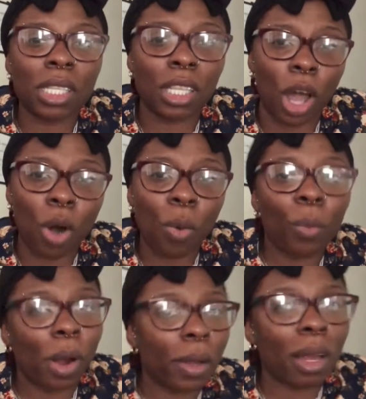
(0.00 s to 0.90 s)
Don't
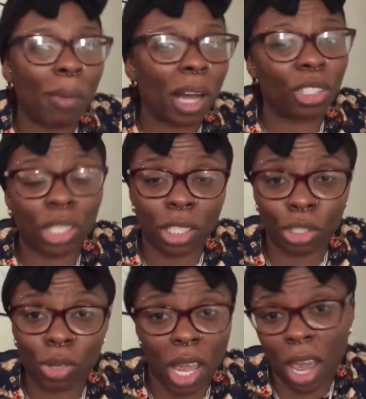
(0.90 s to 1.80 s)
worry about
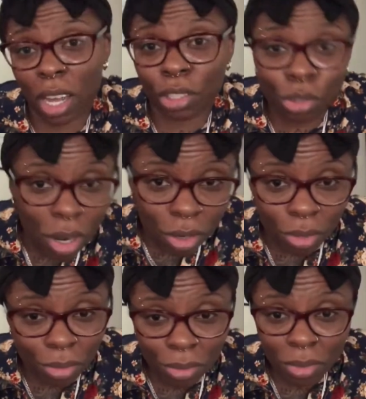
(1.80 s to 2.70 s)
shit you can't
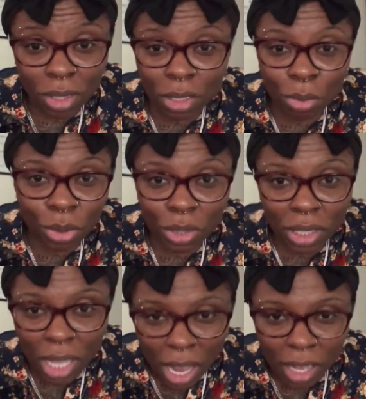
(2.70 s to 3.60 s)
control. Simple
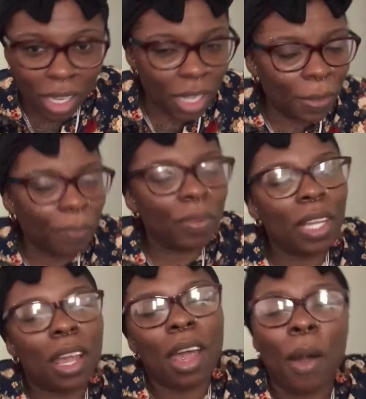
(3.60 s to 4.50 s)
as that.
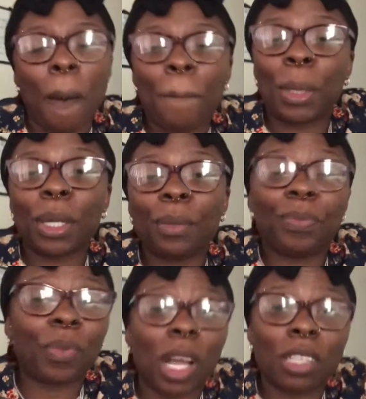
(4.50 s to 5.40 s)
But
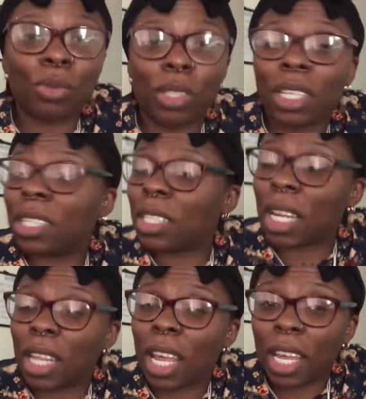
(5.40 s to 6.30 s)
I just wanted to
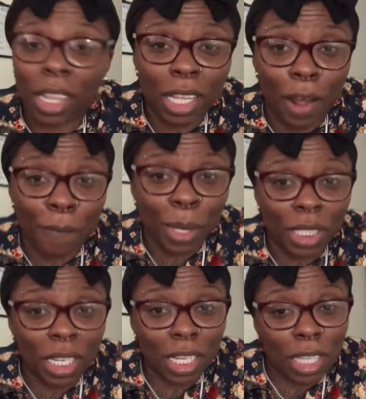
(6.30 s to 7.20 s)
say that and get that off my
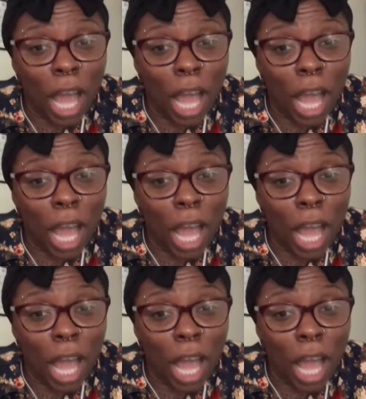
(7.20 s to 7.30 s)
chest.